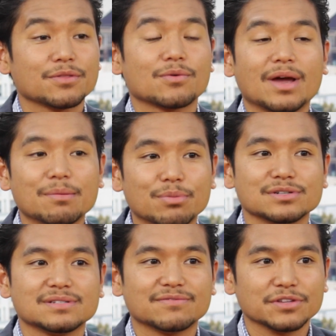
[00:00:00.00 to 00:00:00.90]
they're the right
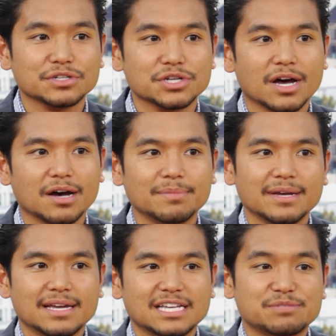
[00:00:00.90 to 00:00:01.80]
person for the job,
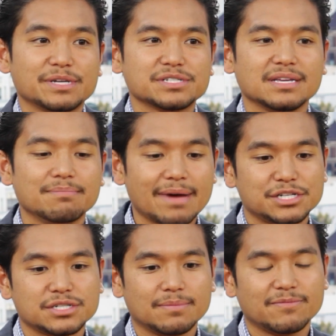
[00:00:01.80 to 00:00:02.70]
especially
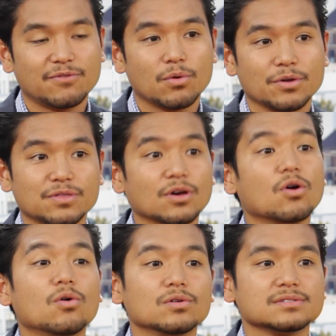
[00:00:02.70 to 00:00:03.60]
matched up for the
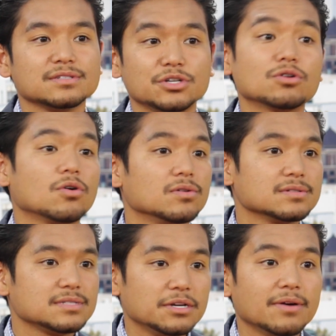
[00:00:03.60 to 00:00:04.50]
goals, your
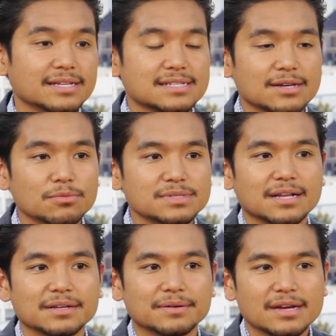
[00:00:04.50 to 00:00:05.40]
goals, as a home
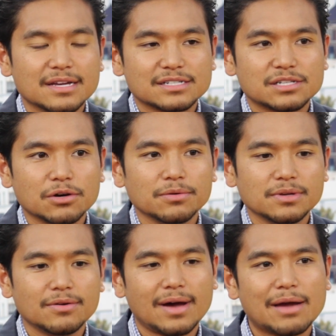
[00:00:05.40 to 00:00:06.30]
seller. So,
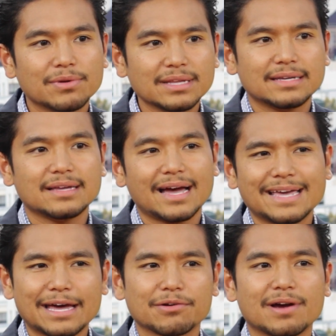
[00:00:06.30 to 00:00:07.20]
I
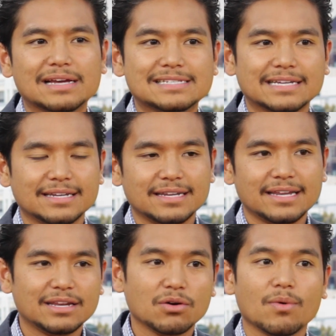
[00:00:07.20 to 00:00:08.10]
categorize it
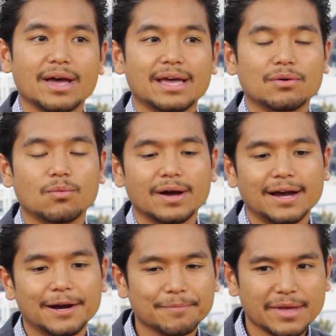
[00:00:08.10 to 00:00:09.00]
in a way
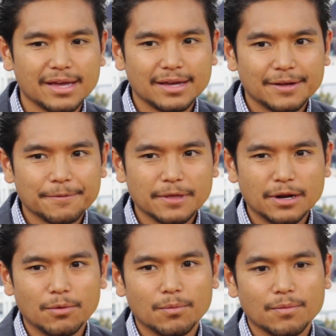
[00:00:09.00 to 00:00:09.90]
where,
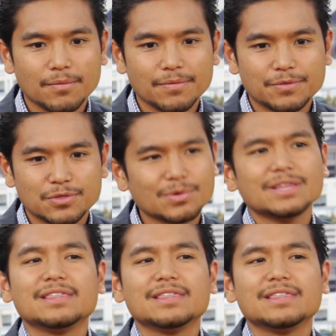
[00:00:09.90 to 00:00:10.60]
three